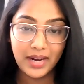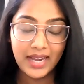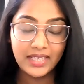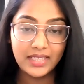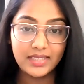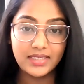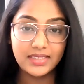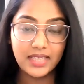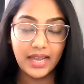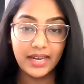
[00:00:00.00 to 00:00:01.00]
practice,
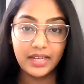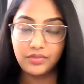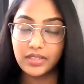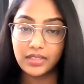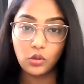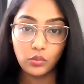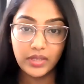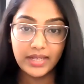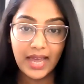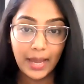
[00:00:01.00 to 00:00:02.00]
and if the
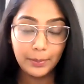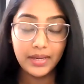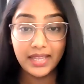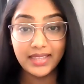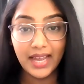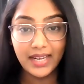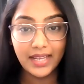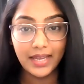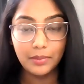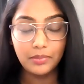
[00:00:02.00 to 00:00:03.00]
COVID happened at that
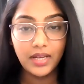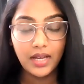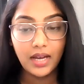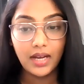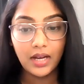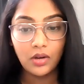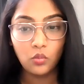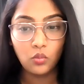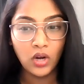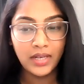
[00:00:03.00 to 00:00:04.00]
time,
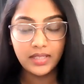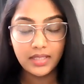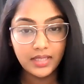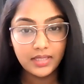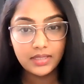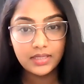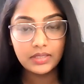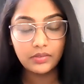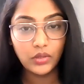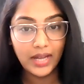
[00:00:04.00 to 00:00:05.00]
what
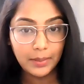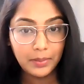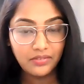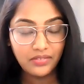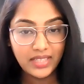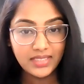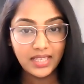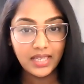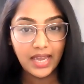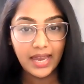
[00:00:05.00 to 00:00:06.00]
hurdles would I be
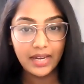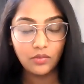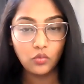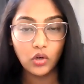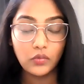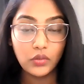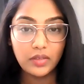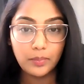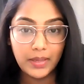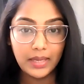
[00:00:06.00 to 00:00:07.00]
facing, and what
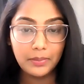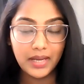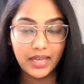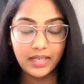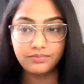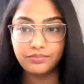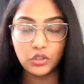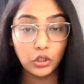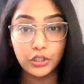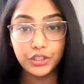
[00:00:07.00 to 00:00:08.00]
would be my
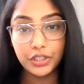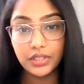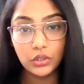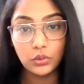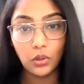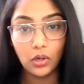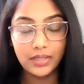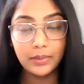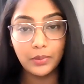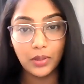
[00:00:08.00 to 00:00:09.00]
solutions to
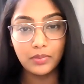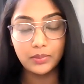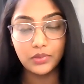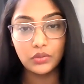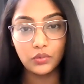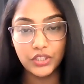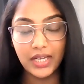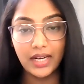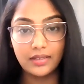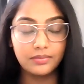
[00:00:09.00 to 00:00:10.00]
all the problems which
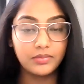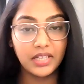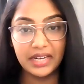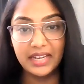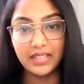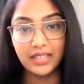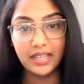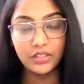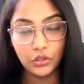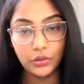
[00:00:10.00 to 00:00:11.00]
are created
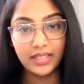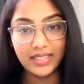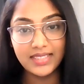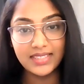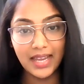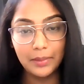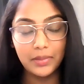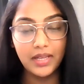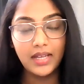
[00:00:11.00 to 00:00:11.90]
during this time?